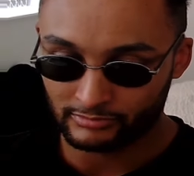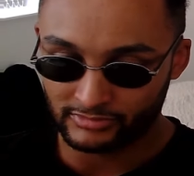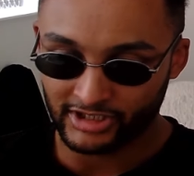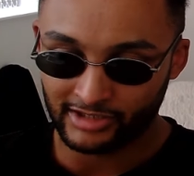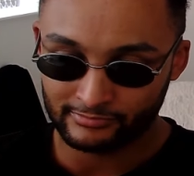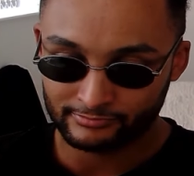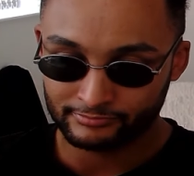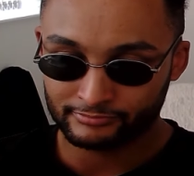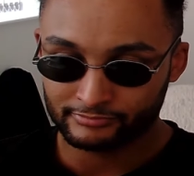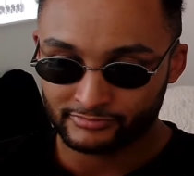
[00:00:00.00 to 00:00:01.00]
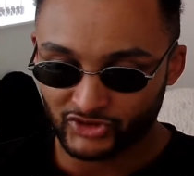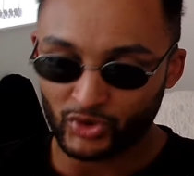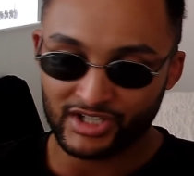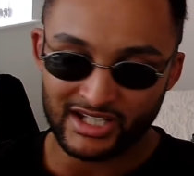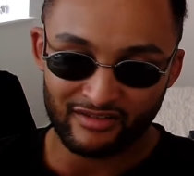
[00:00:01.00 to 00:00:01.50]
Yeah, sort
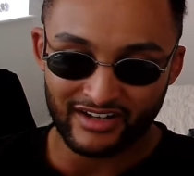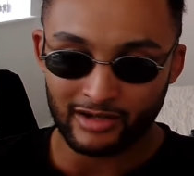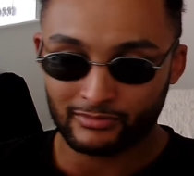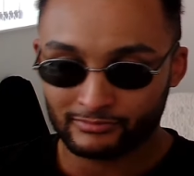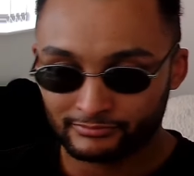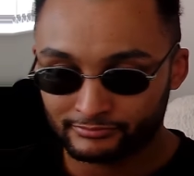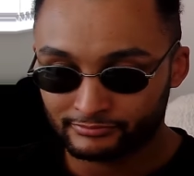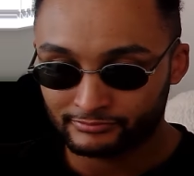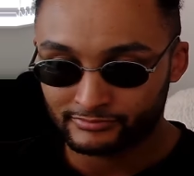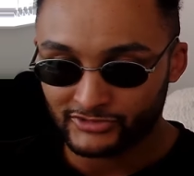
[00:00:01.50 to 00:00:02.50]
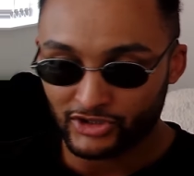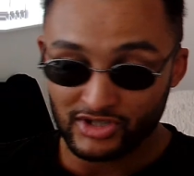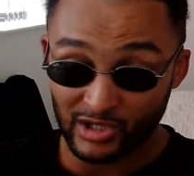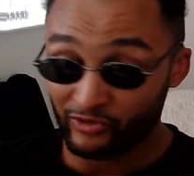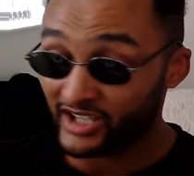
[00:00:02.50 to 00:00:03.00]
yourself out, because you
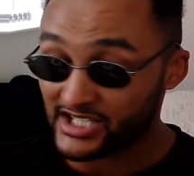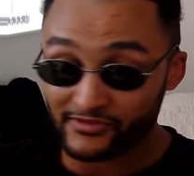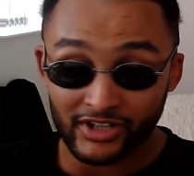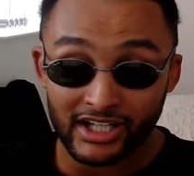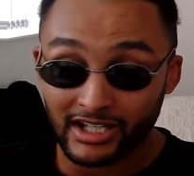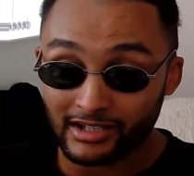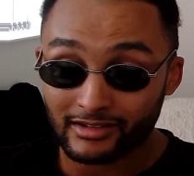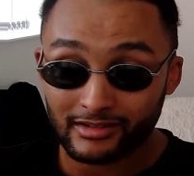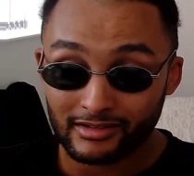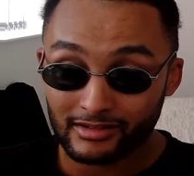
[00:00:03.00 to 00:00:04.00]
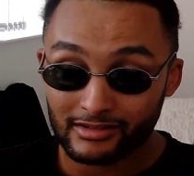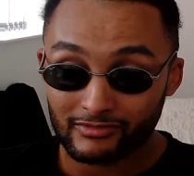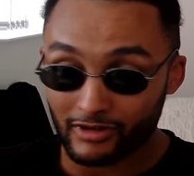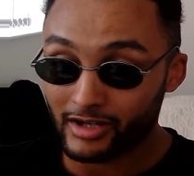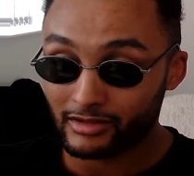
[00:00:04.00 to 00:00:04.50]
still think it's funny,
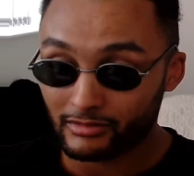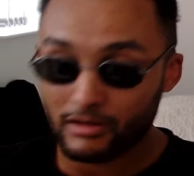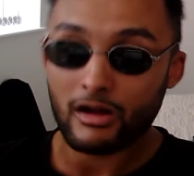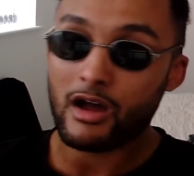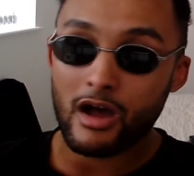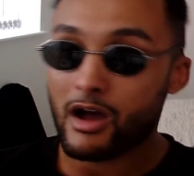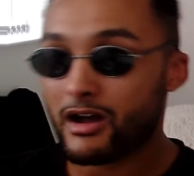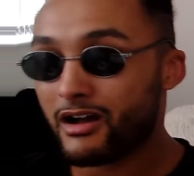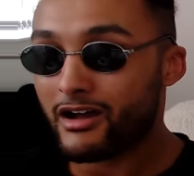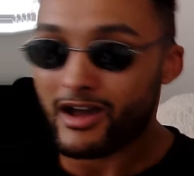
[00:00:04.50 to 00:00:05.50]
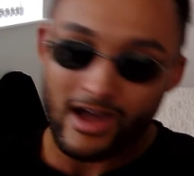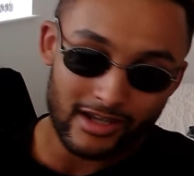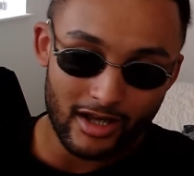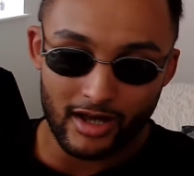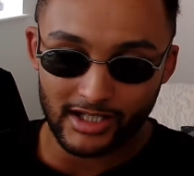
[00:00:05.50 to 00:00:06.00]
right? Oh,
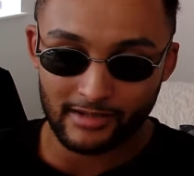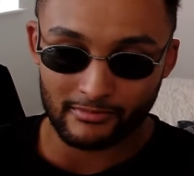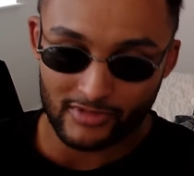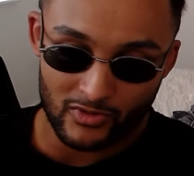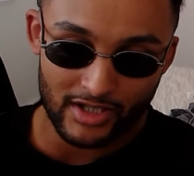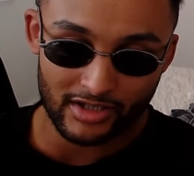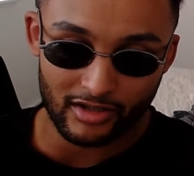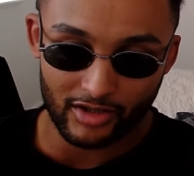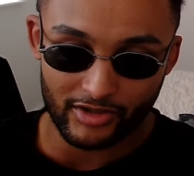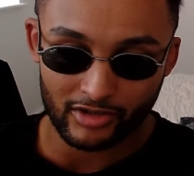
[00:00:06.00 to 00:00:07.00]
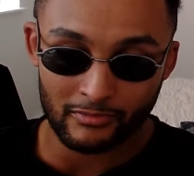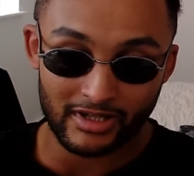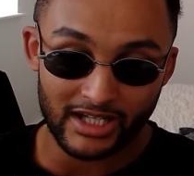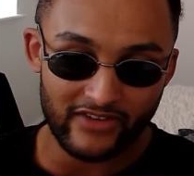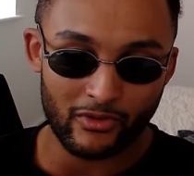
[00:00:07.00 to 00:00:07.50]
you heard him. Swear to God, couldn't
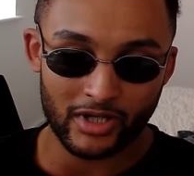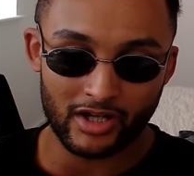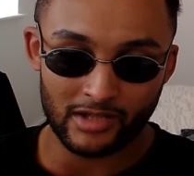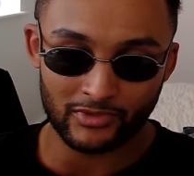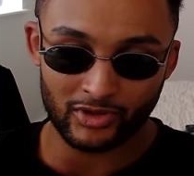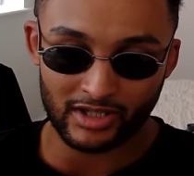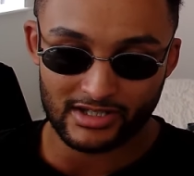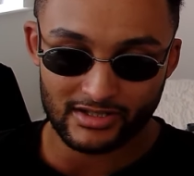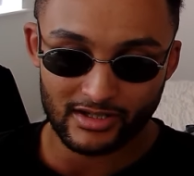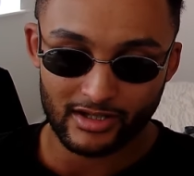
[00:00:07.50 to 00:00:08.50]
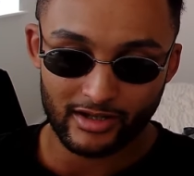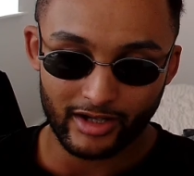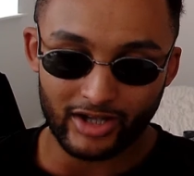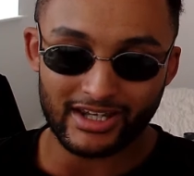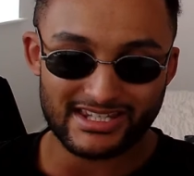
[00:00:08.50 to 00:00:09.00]
believe it when I heard him do this.
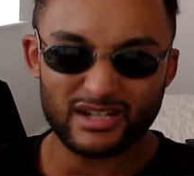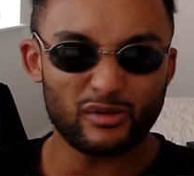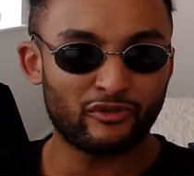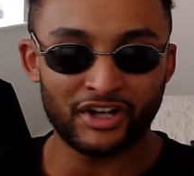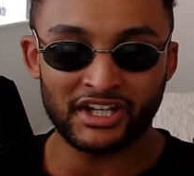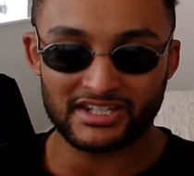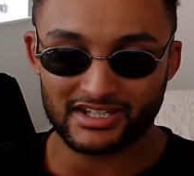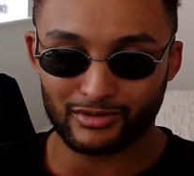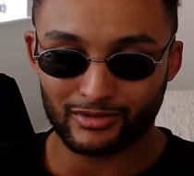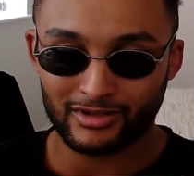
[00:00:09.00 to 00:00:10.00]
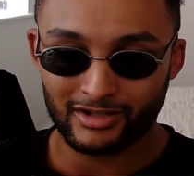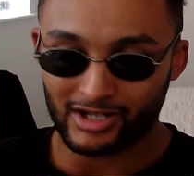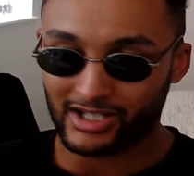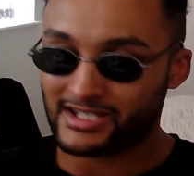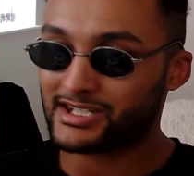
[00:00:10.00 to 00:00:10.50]
Like it's still funny, still.
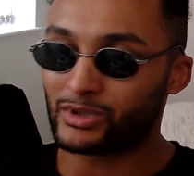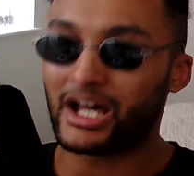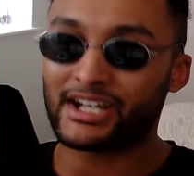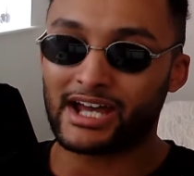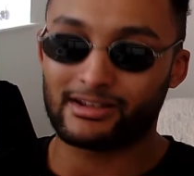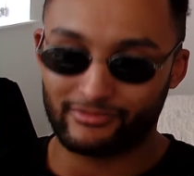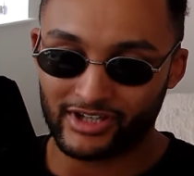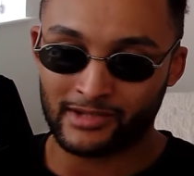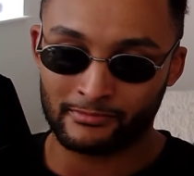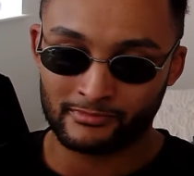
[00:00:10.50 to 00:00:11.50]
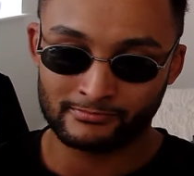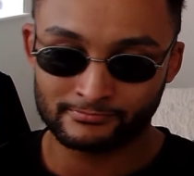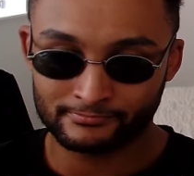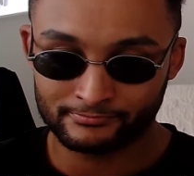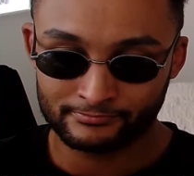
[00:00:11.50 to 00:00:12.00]
Like it's still like that for him.
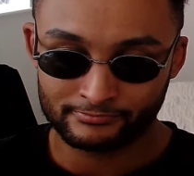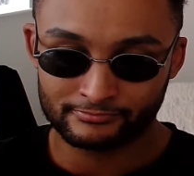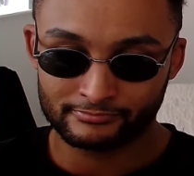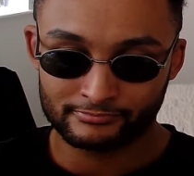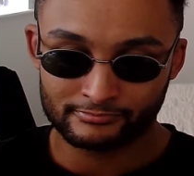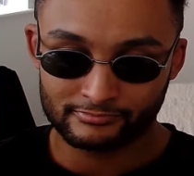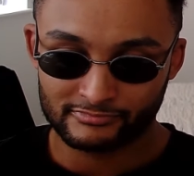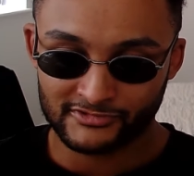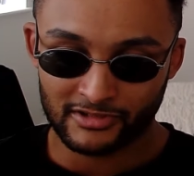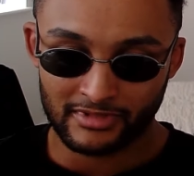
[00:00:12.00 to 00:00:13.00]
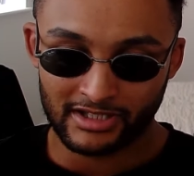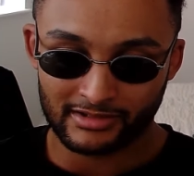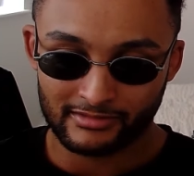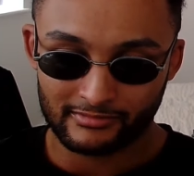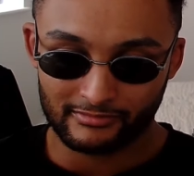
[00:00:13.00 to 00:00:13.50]
You know what I
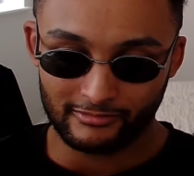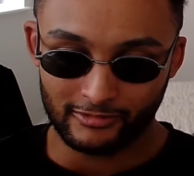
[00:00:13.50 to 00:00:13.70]
mean? You're on